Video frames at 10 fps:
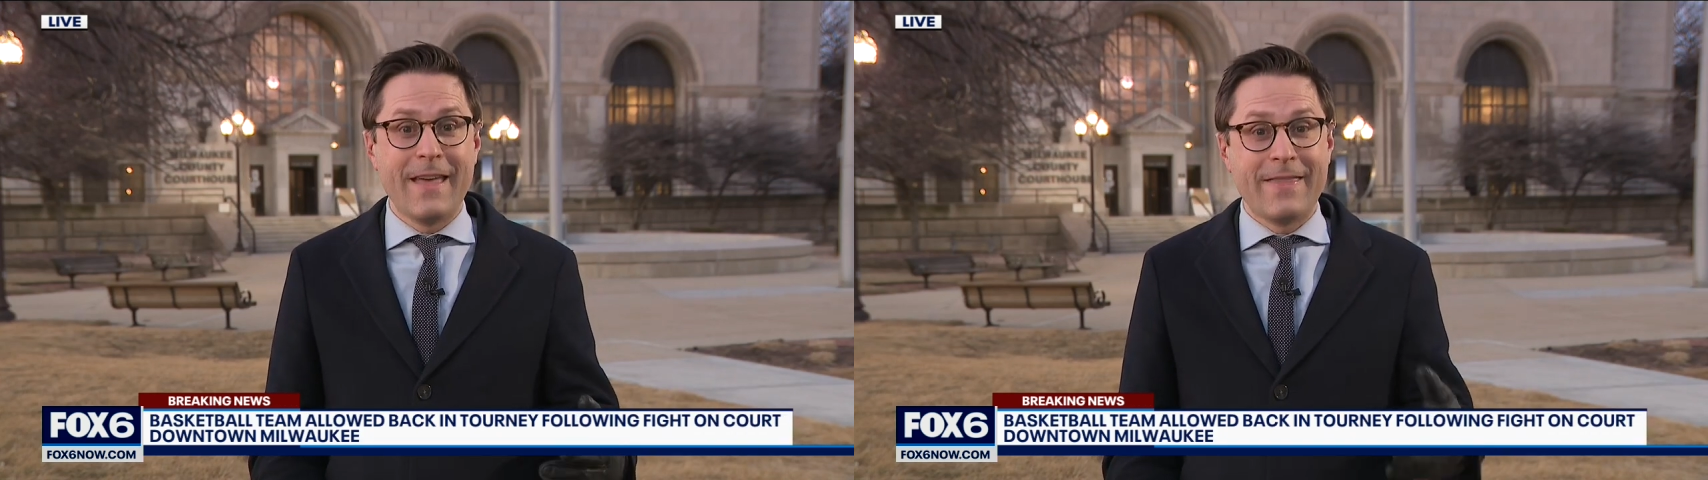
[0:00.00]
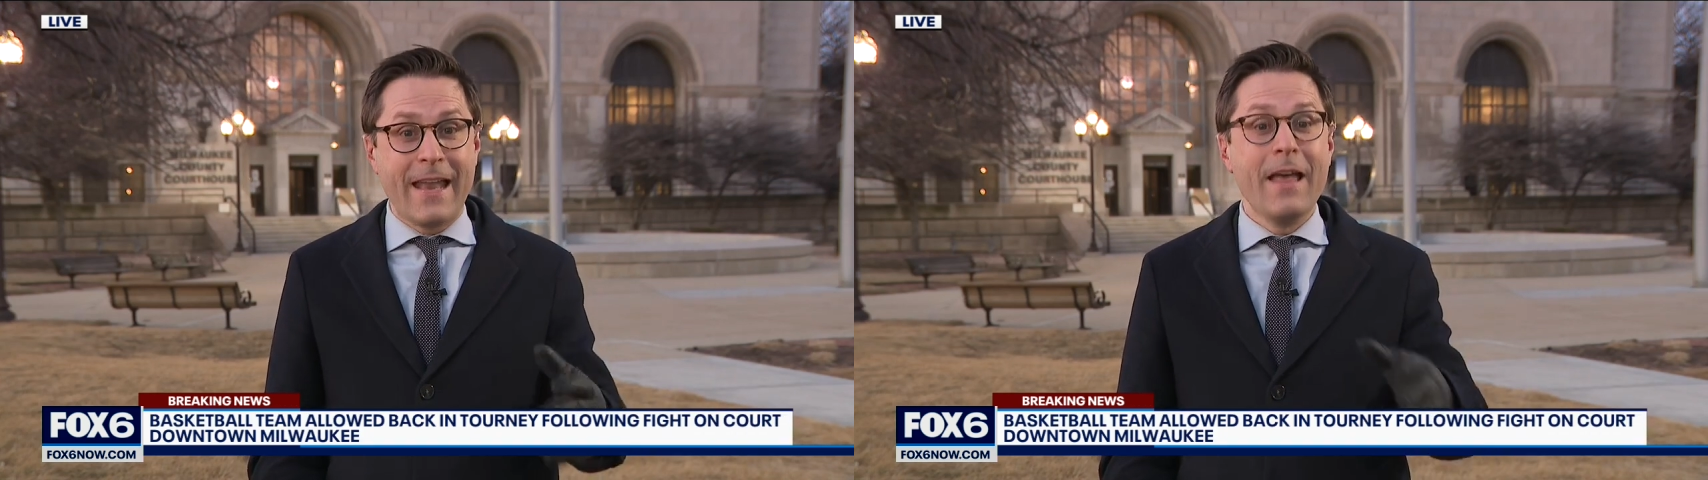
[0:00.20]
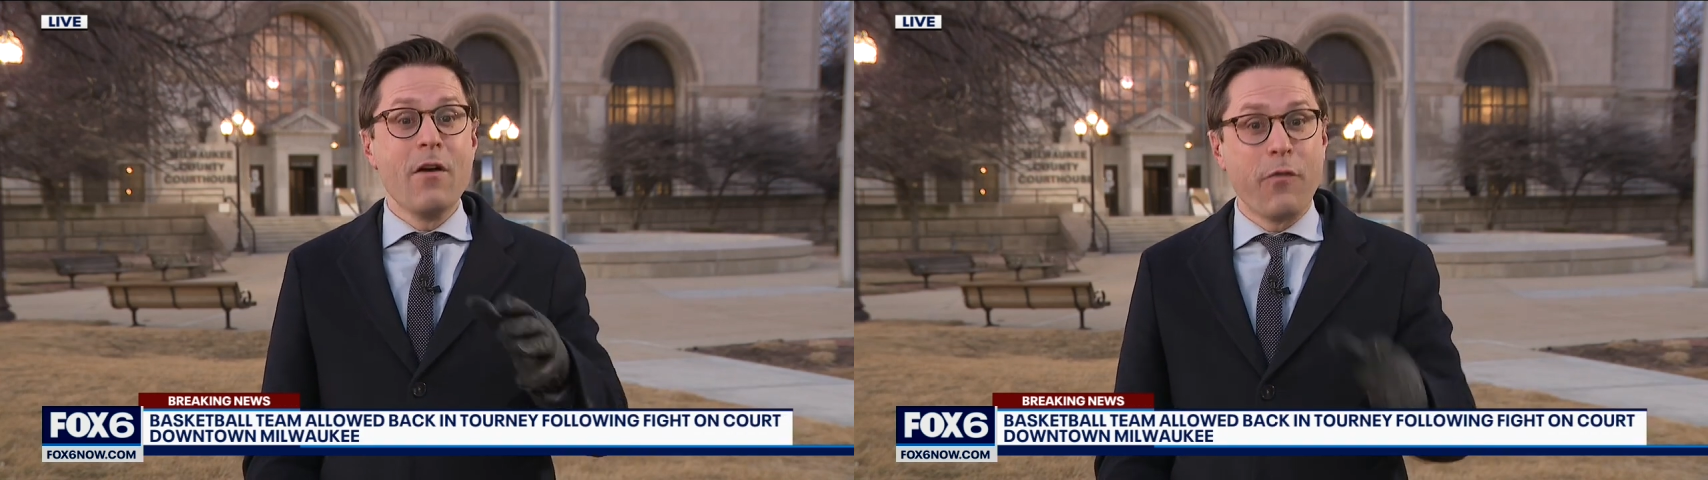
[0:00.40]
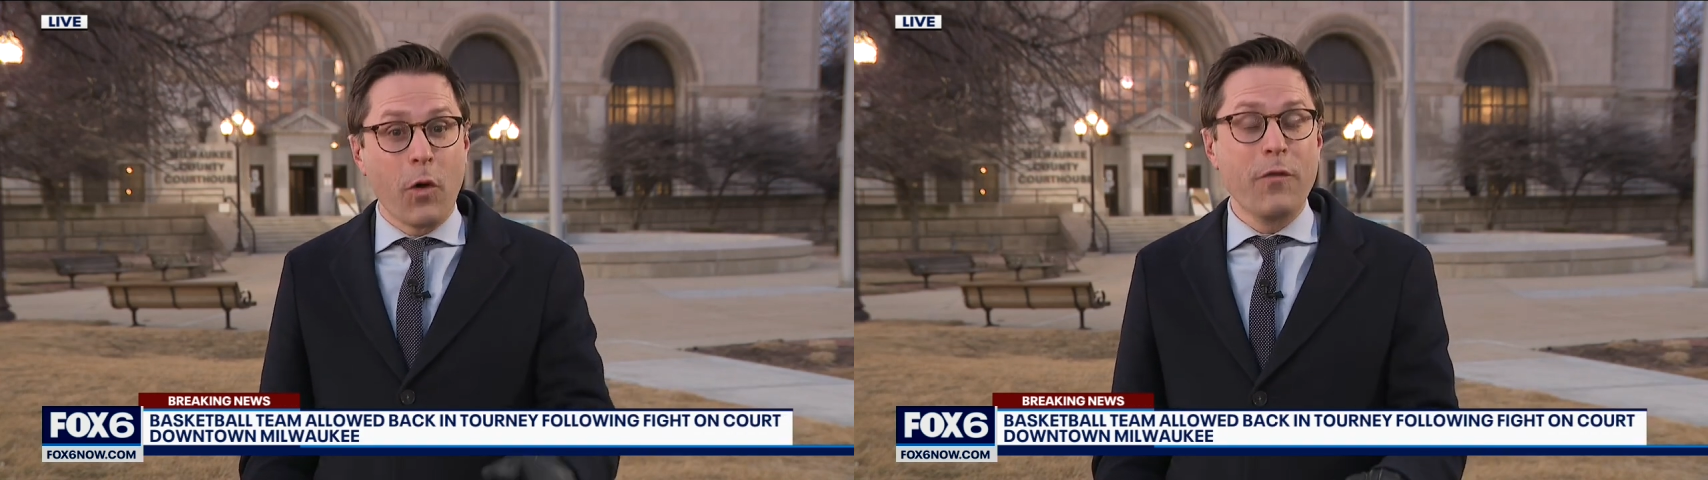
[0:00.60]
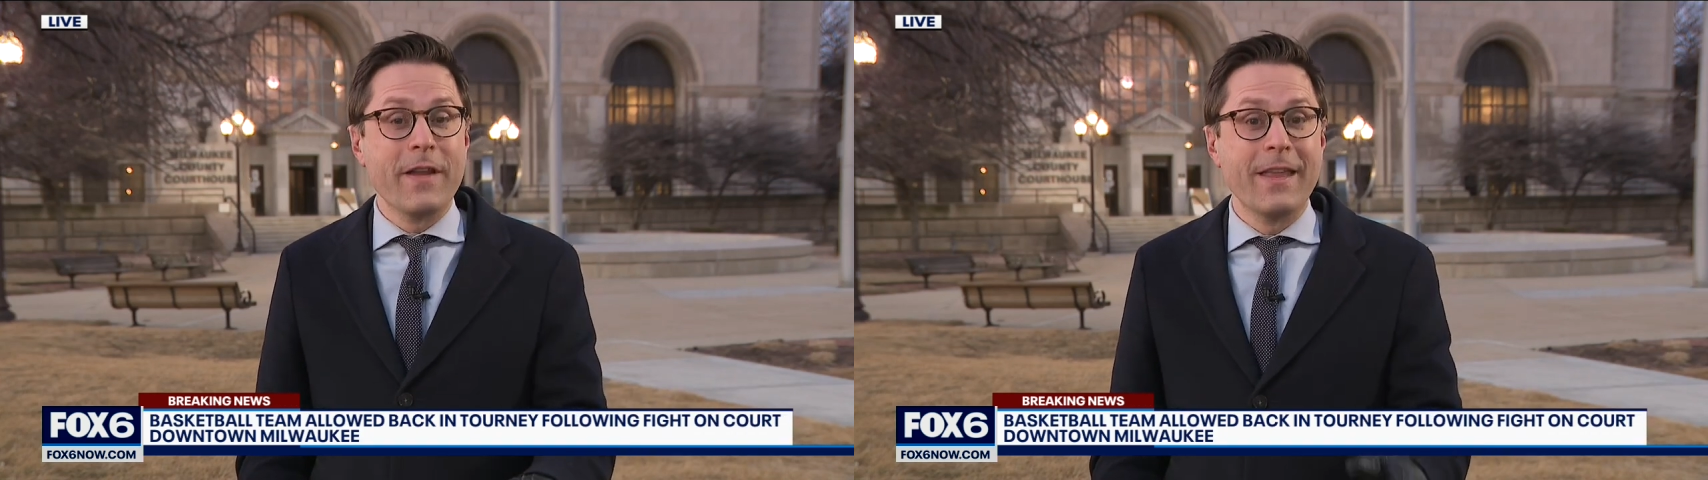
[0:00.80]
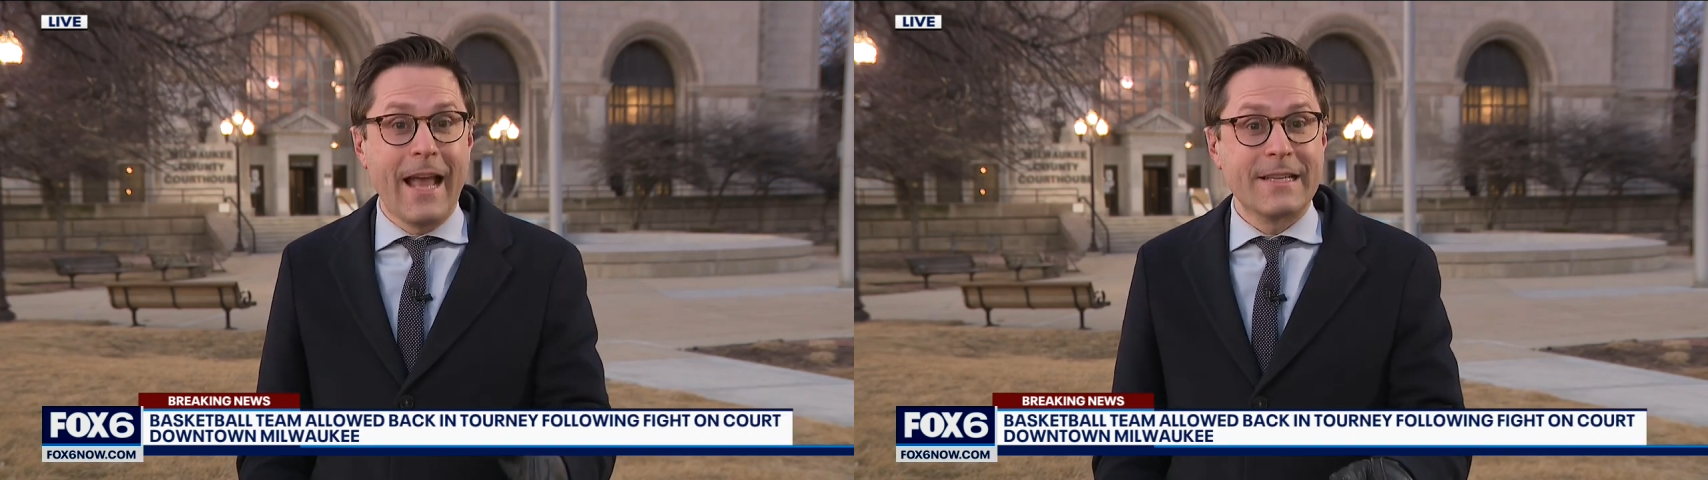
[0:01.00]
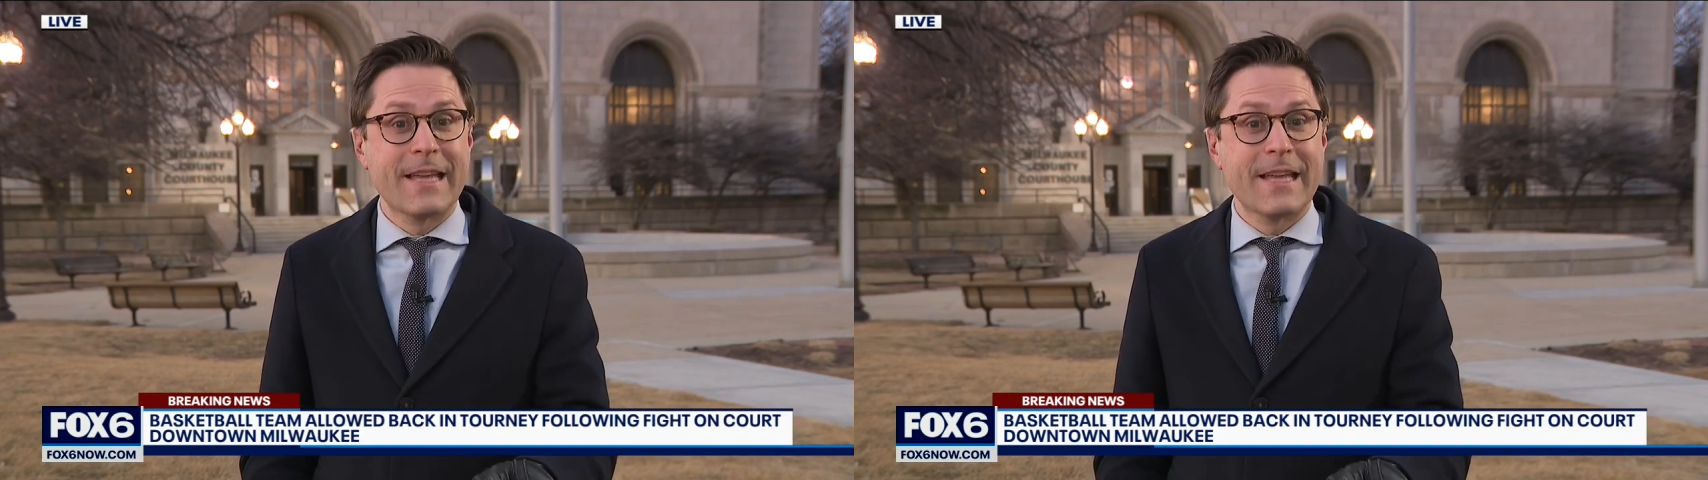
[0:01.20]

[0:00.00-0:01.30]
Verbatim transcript: They then forfeited the next